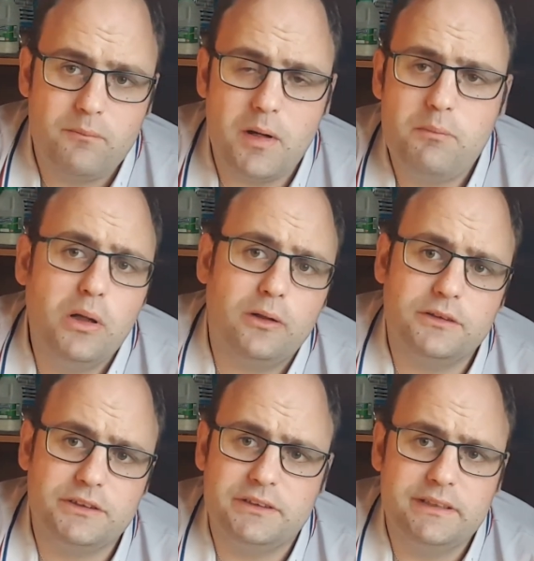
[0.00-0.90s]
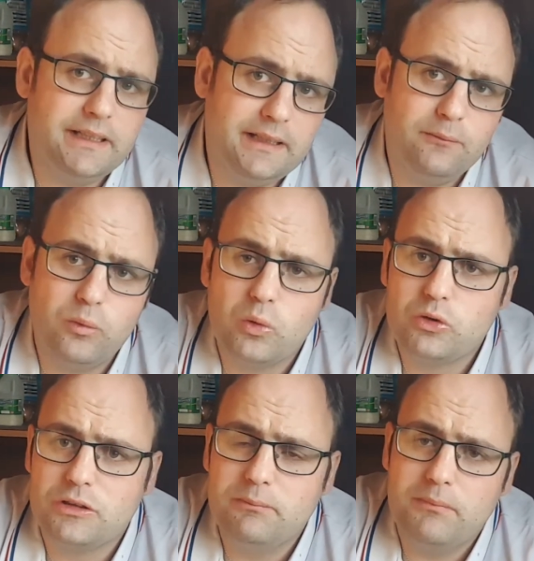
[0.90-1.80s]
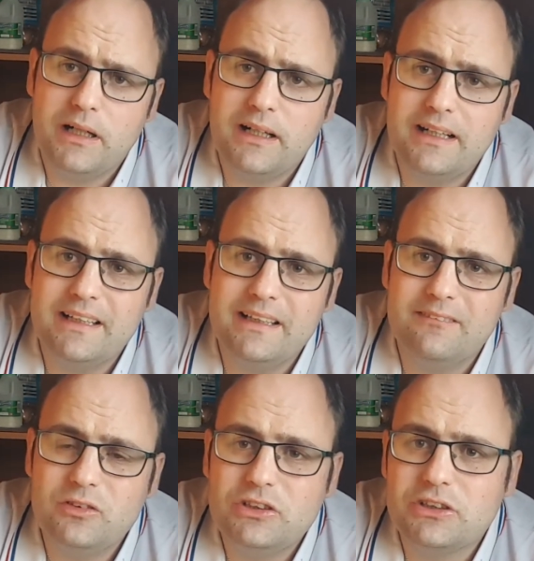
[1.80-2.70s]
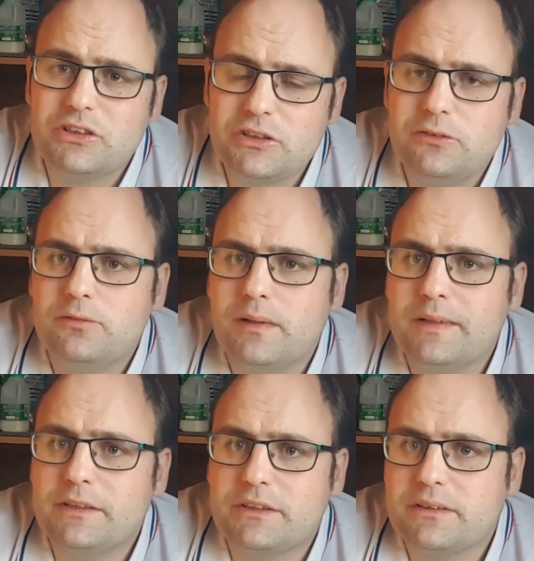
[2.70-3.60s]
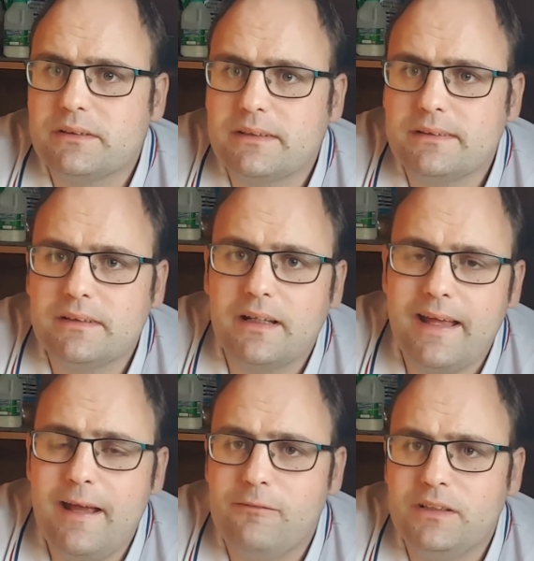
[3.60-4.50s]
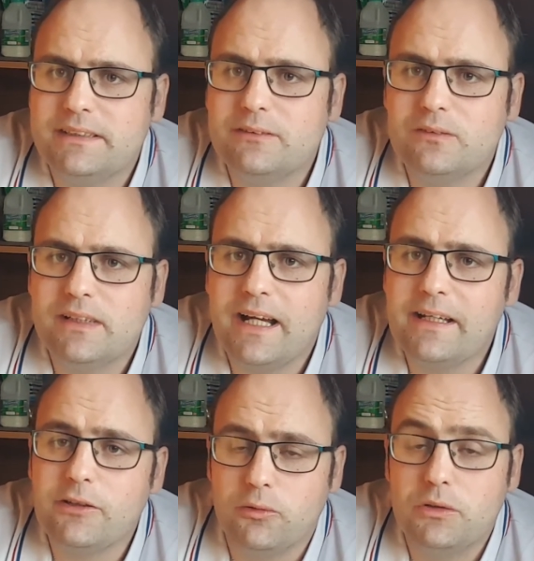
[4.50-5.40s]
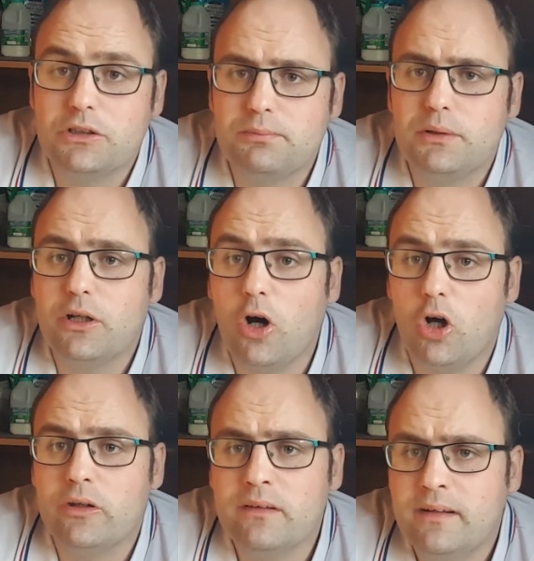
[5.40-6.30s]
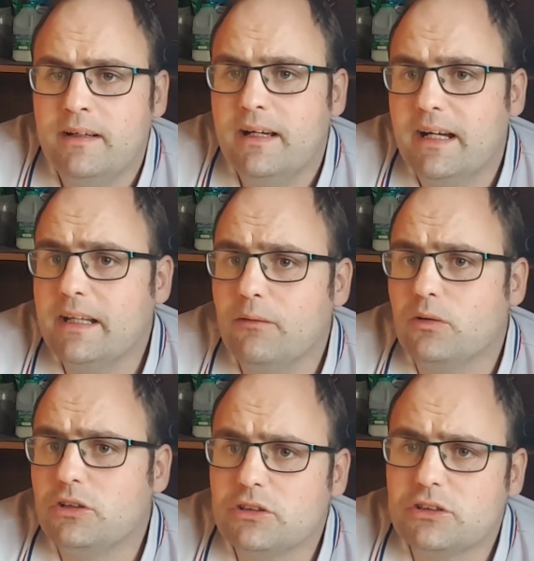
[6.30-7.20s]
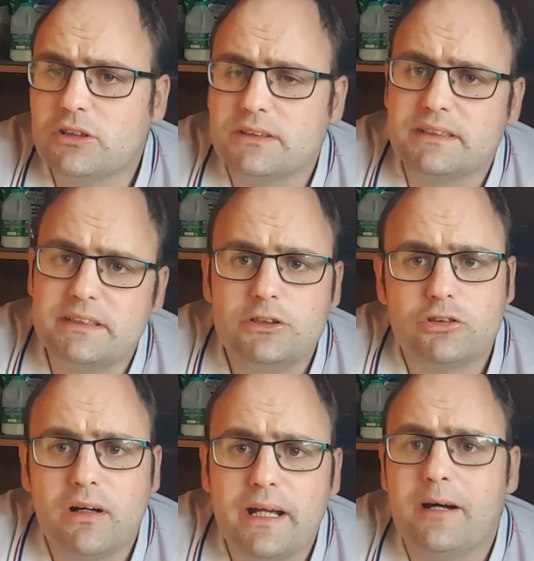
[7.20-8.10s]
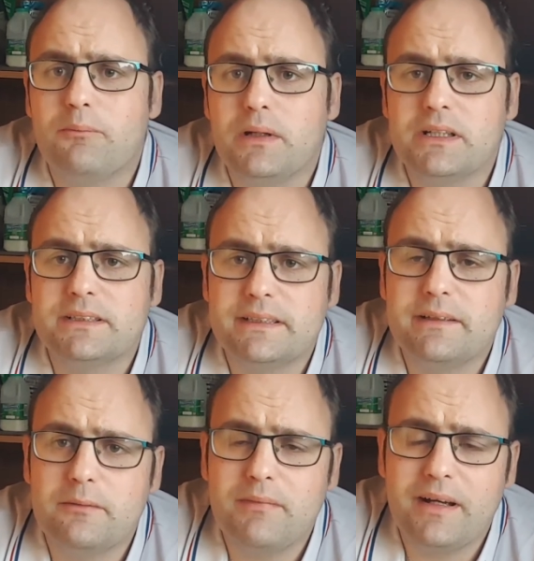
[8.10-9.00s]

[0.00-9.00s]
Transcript: my plot to the watering butt, and it was just too much every single day, and you would just put it on and it would just constantly dry up because of the